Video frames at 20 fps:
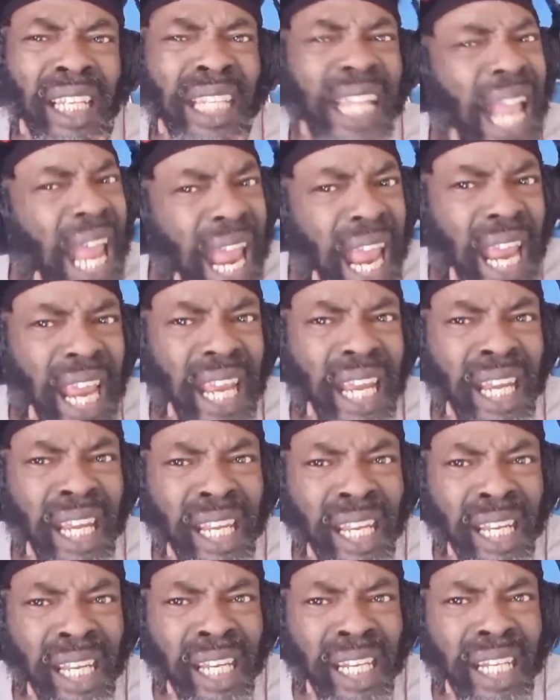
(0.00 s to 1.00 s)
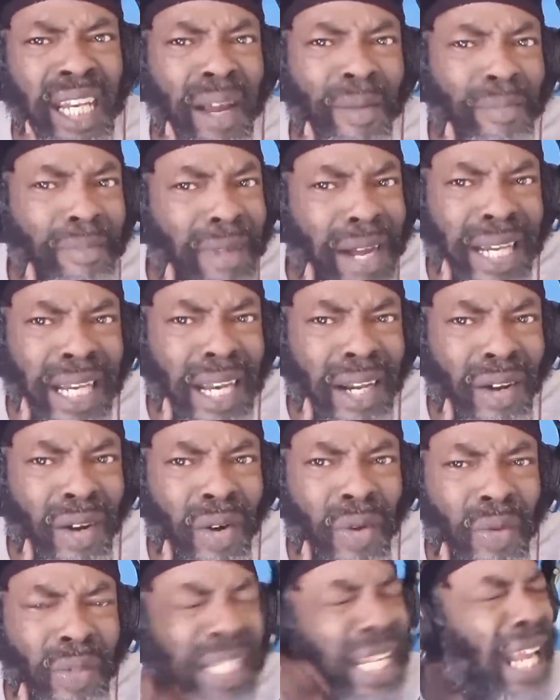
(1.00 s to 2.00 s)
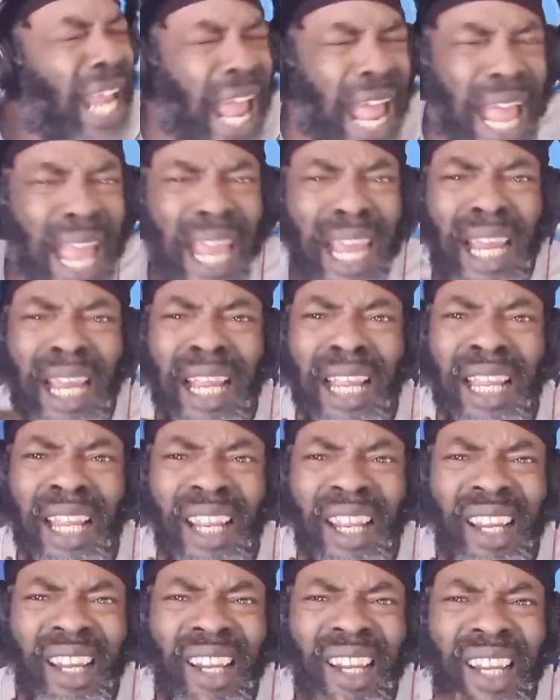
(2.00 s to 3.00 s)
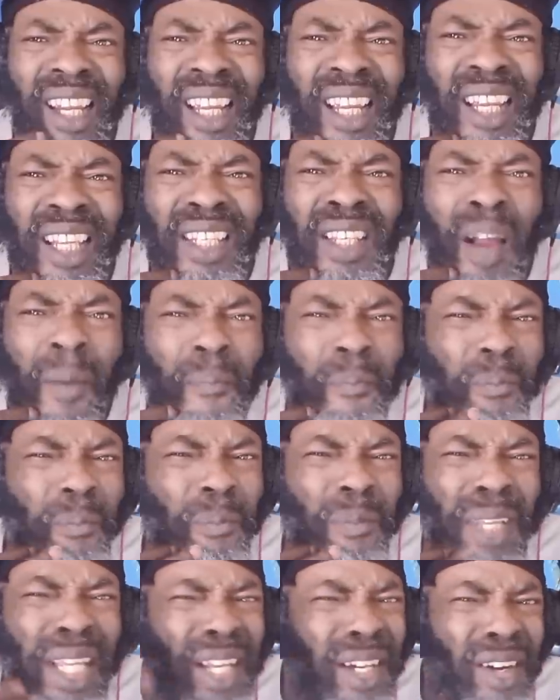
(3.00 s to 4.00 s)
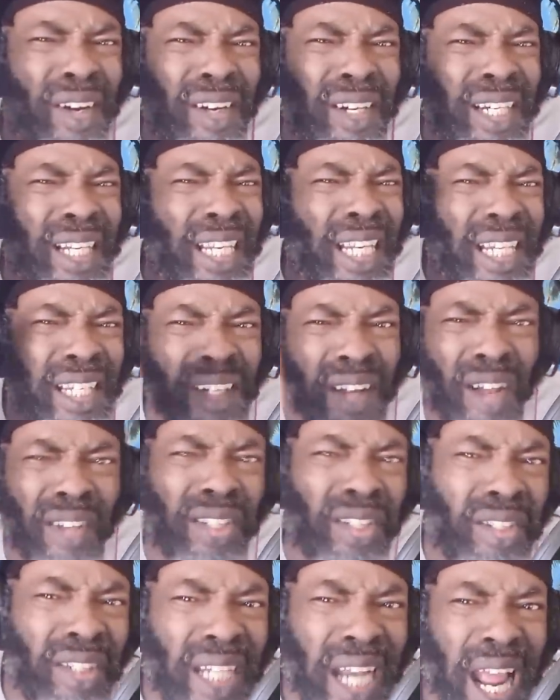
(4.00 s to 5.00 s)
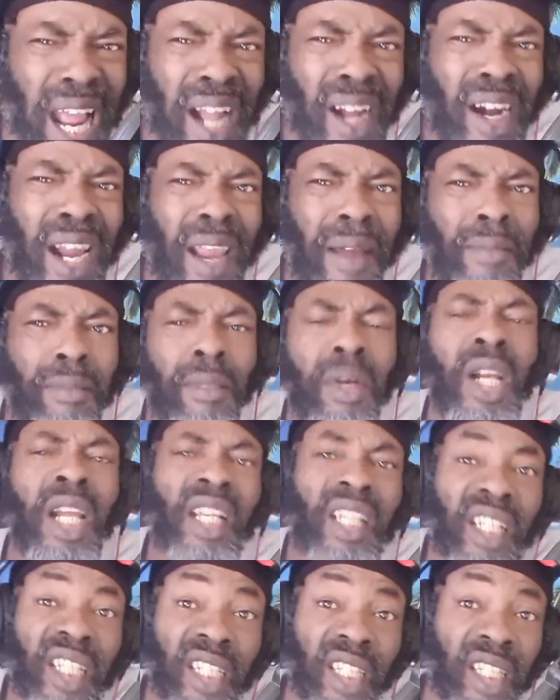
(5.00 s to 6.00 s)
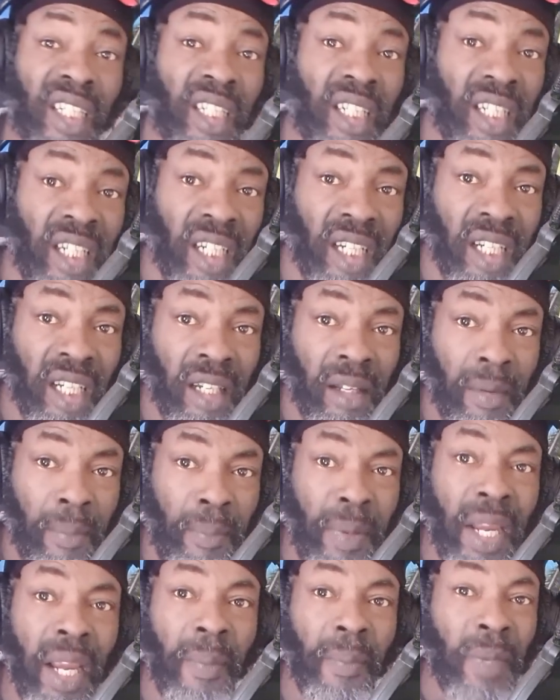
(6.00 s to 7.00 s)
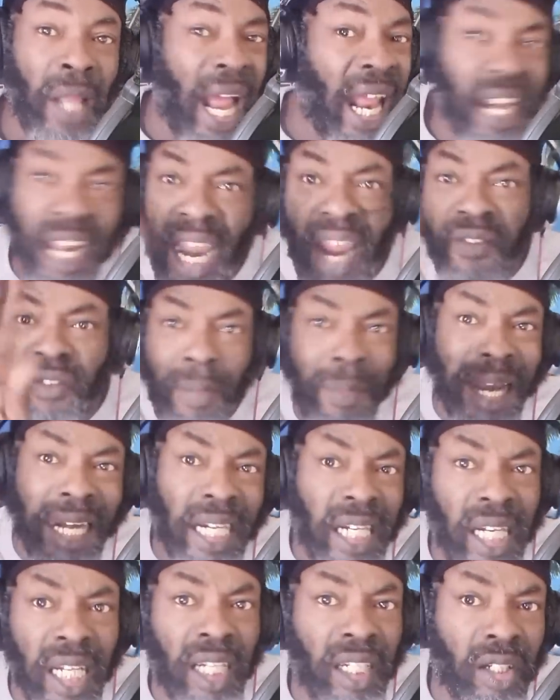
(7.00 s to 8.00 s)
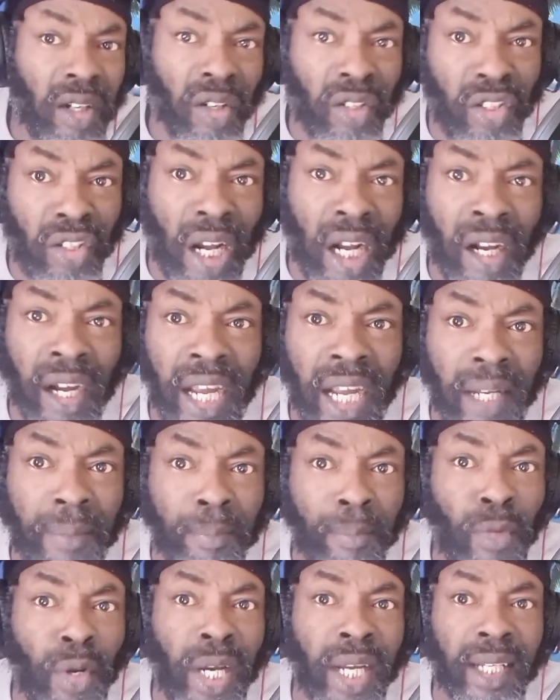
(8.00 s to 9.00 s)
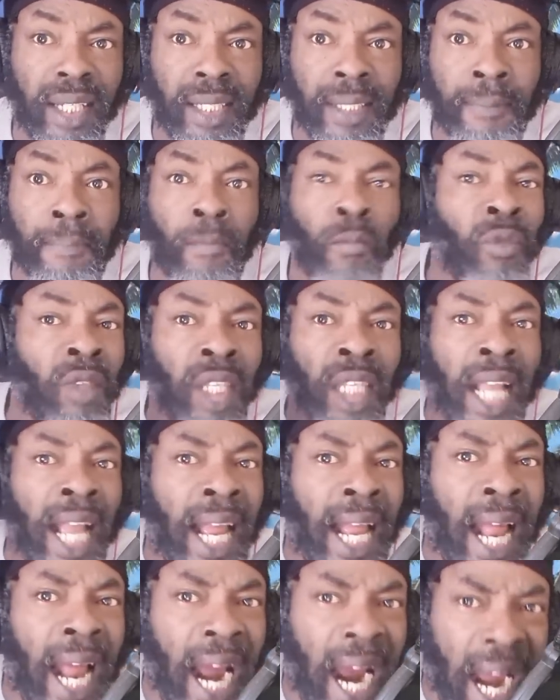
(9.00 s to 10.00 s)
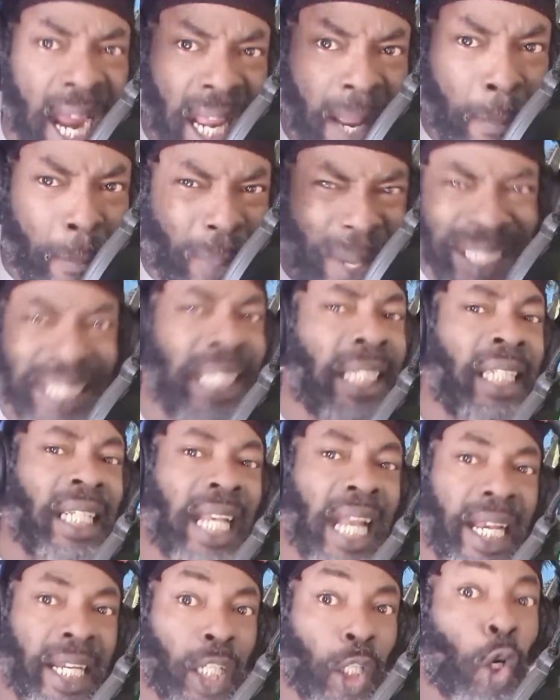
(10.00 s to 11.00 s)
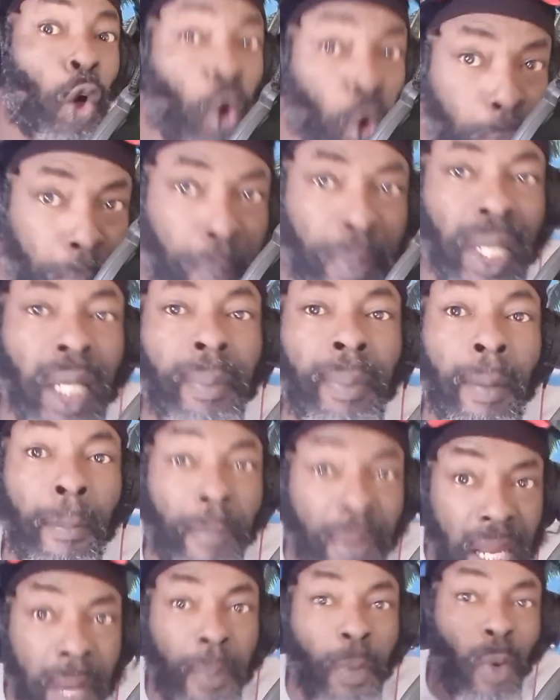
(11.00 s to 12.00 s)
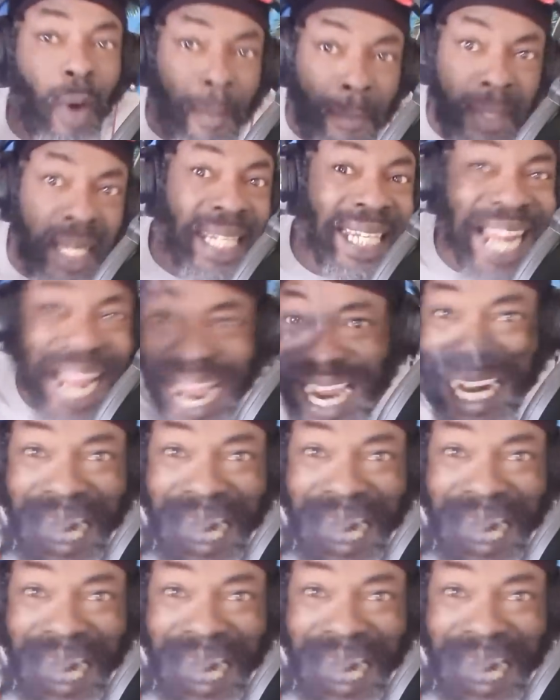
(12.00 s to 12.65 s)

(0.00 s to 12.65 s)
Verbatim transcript: yeah. Them man, you know, yeah. So, you know, the industry now I'm going to embrace people. And everybody in the industry I'm going to embrace. Particularly good people. People who mean